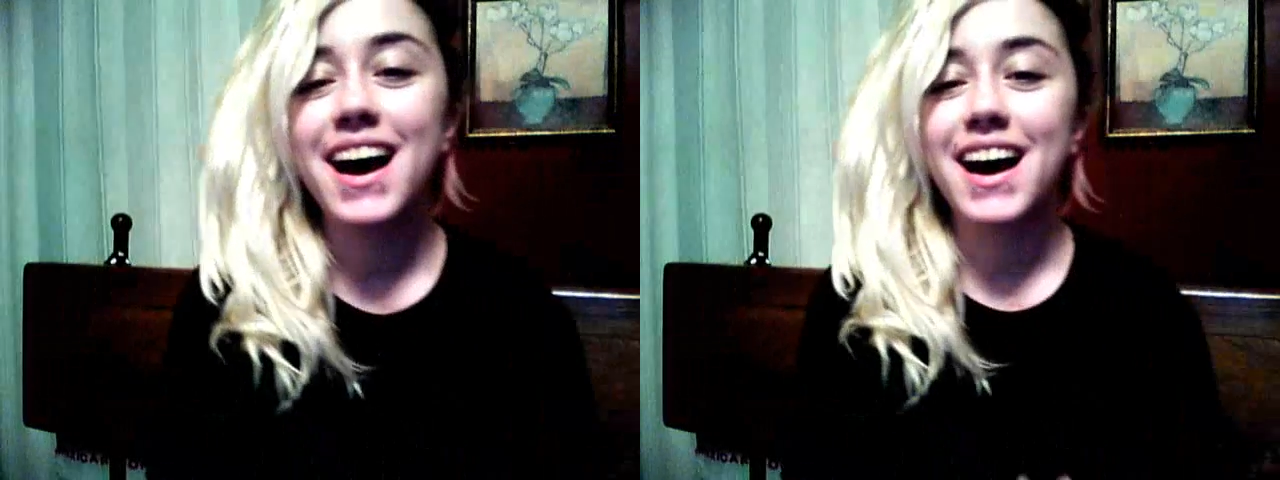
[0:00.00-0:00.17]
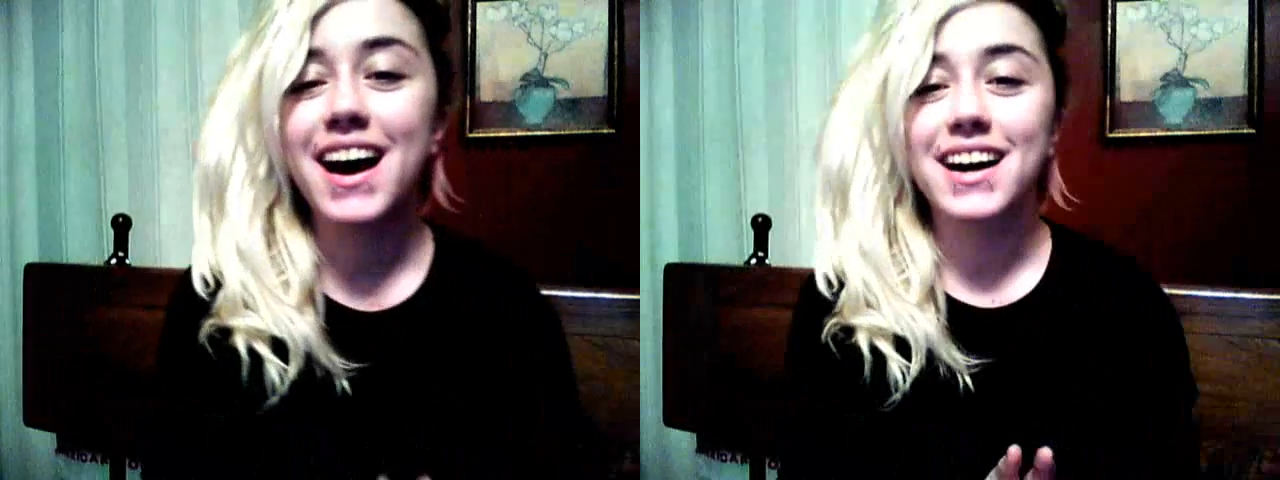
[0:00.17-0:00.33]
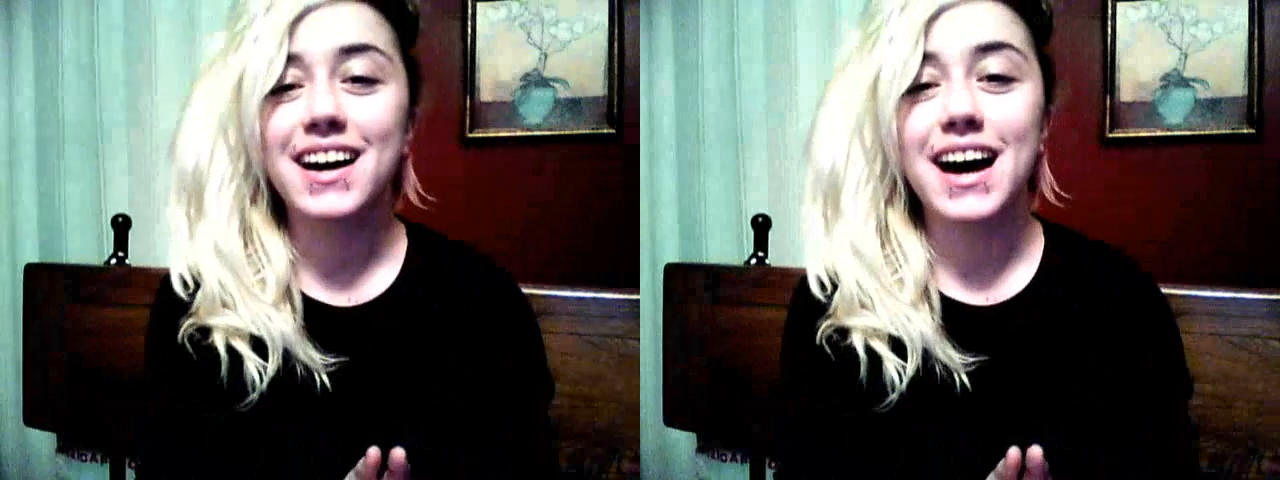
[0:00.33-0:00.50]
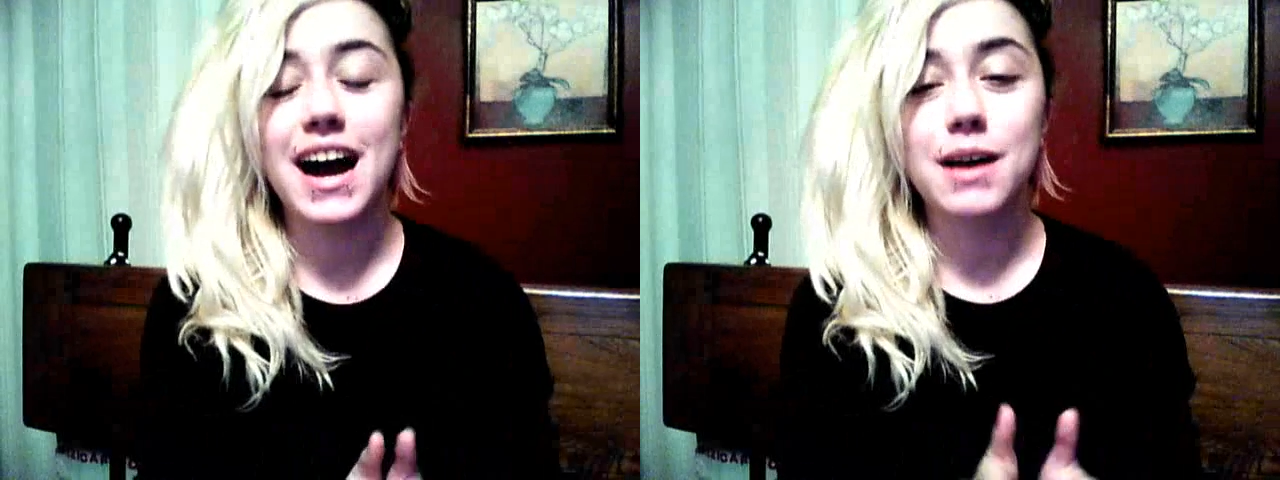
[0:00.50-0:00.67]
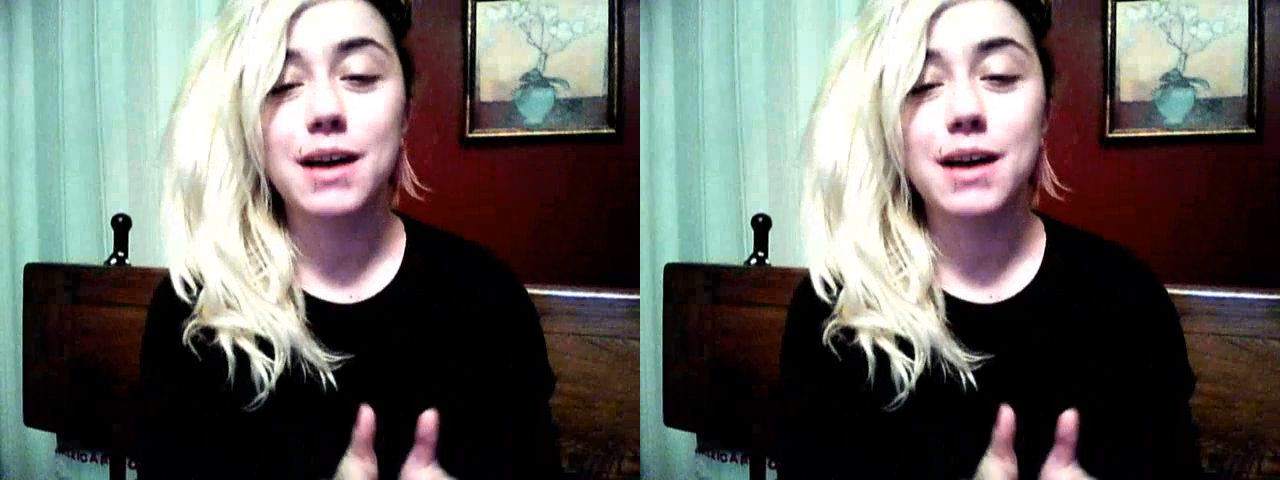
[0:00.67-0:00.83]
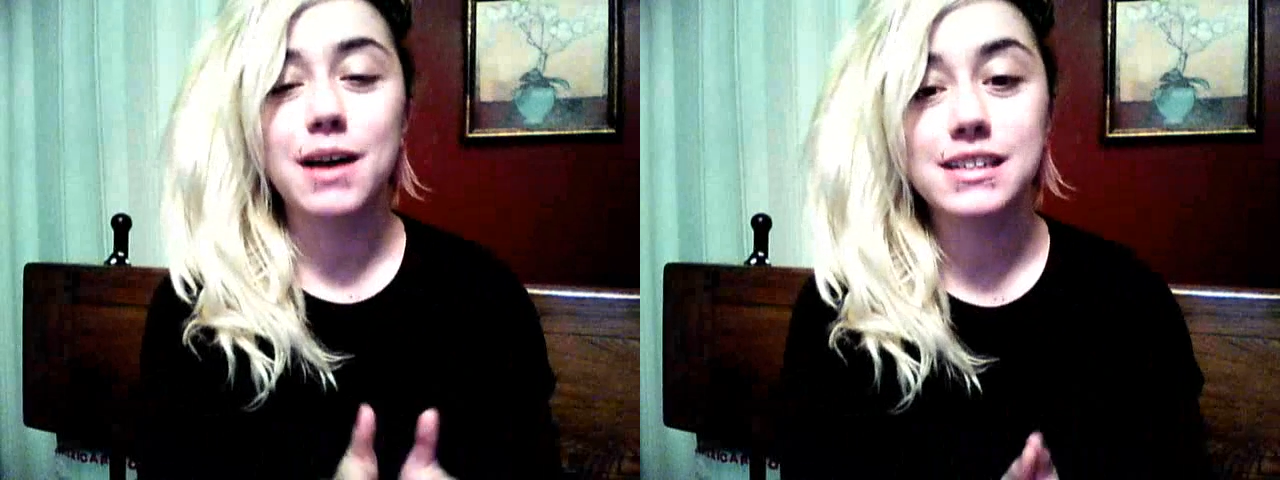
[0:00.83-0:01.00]

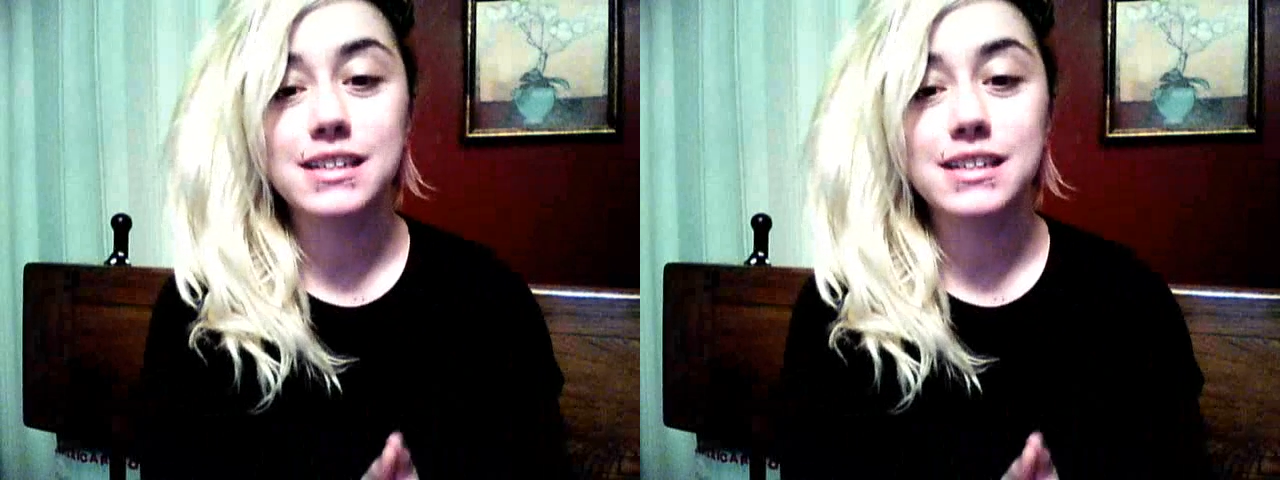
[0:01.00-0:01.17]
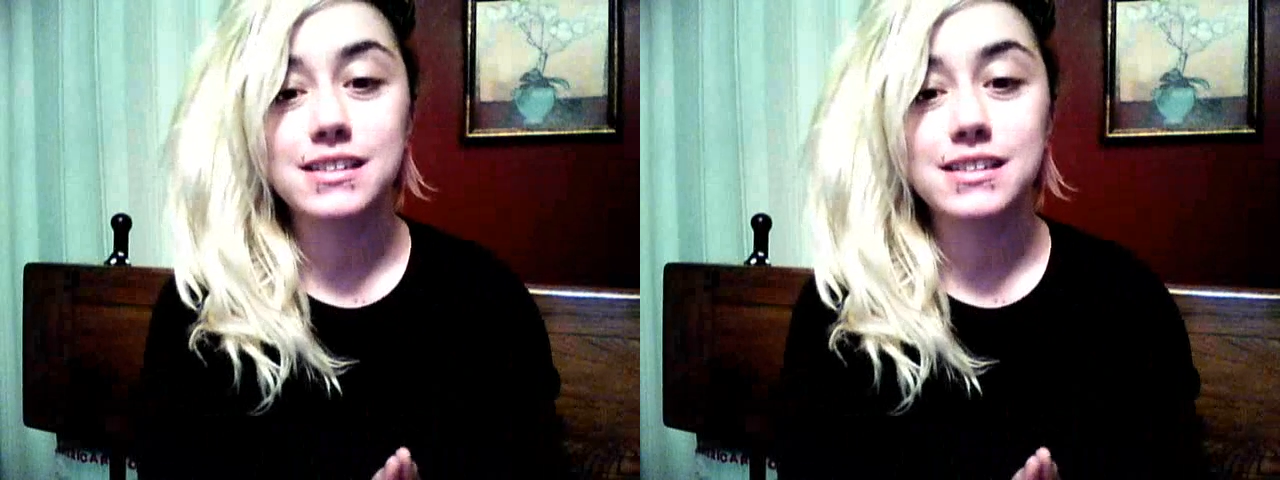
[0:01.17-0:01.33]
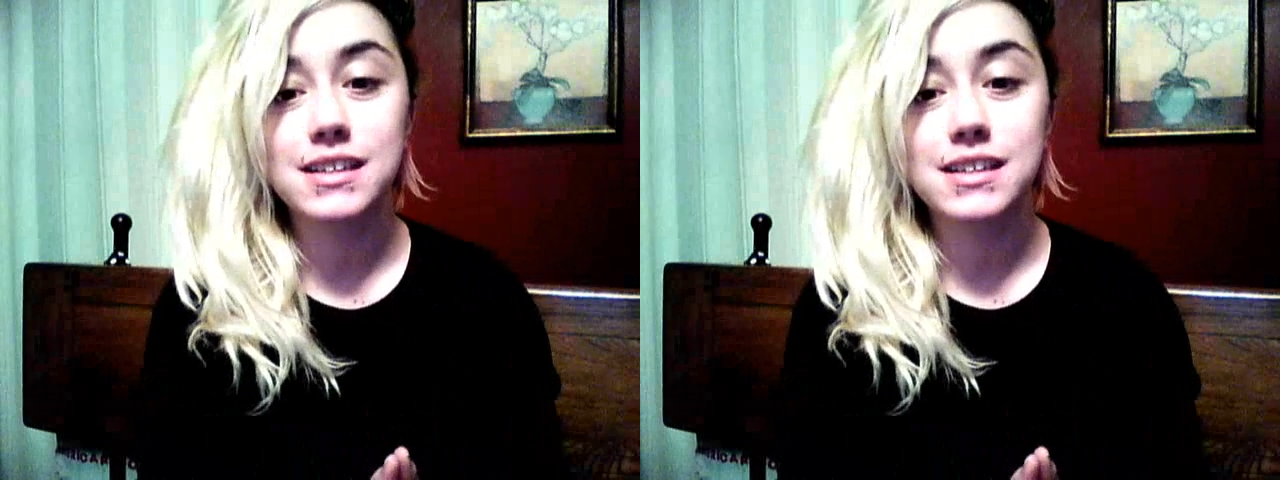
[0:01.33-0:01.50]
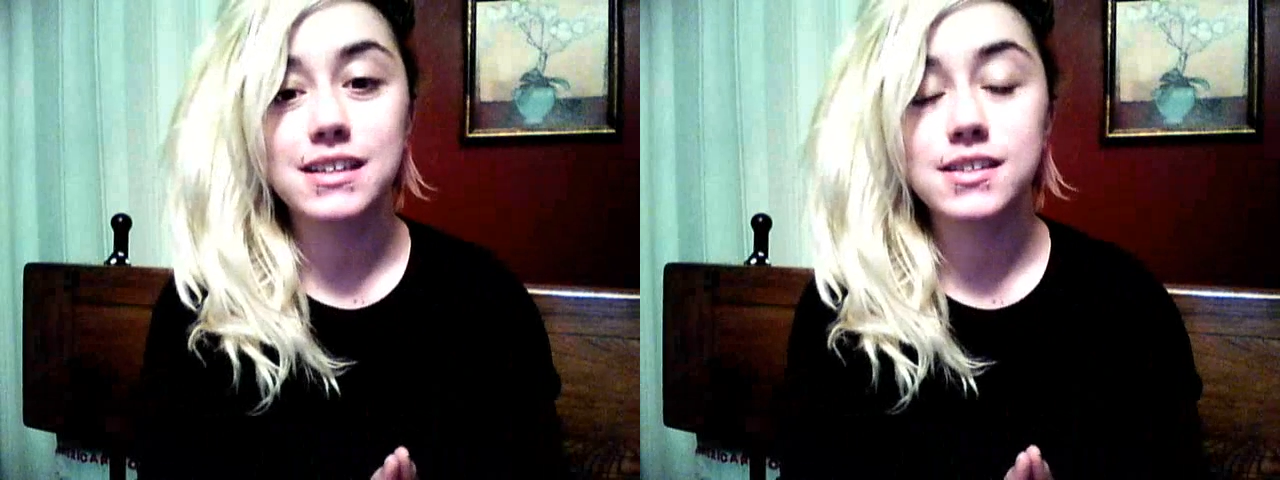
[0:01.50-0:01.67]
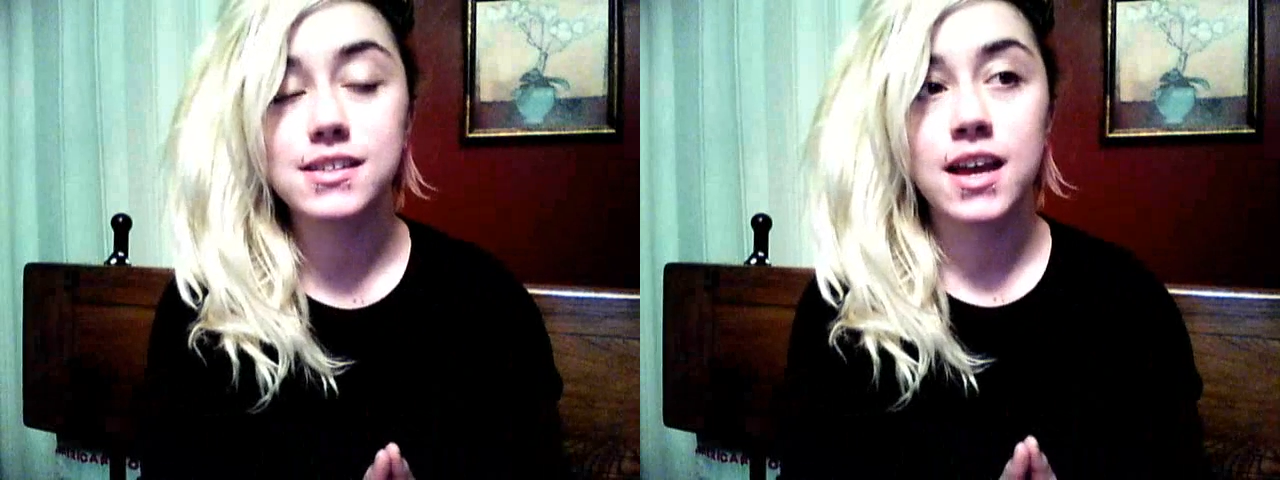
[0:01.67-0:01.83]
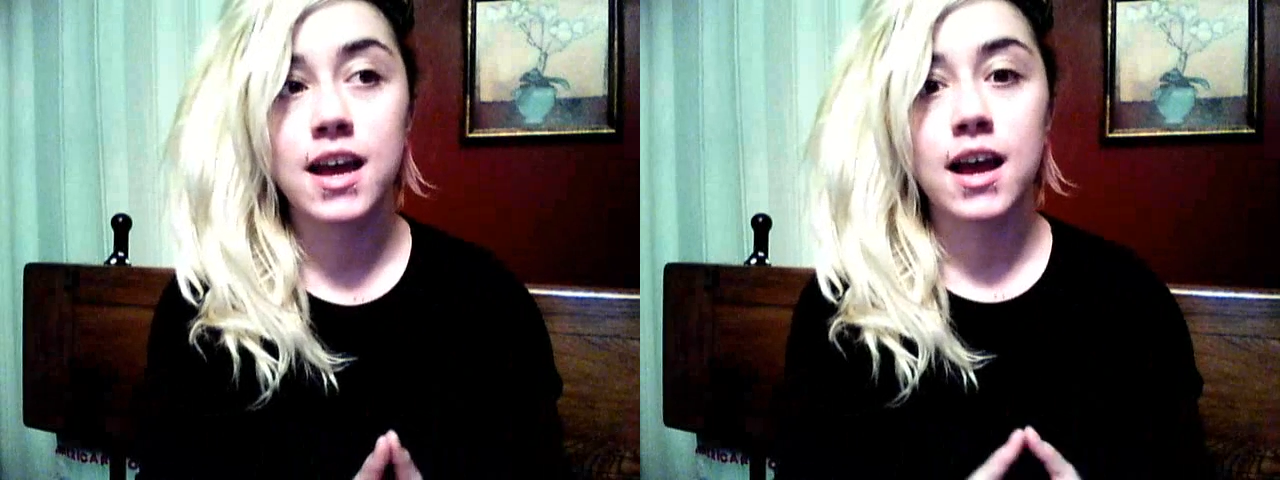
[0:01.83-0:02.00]
I went to the
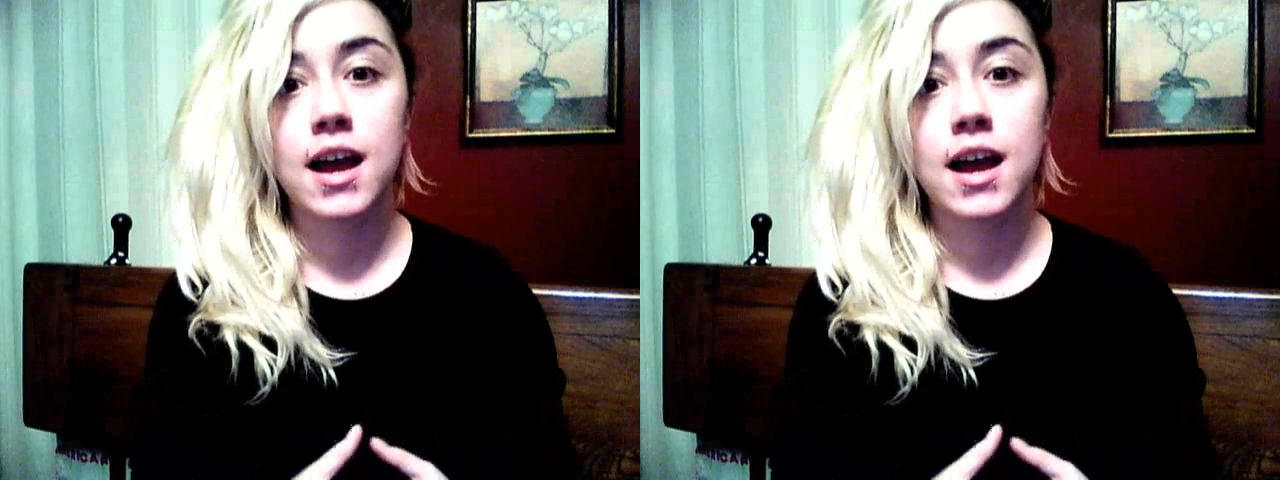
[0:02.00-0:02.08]
dentist,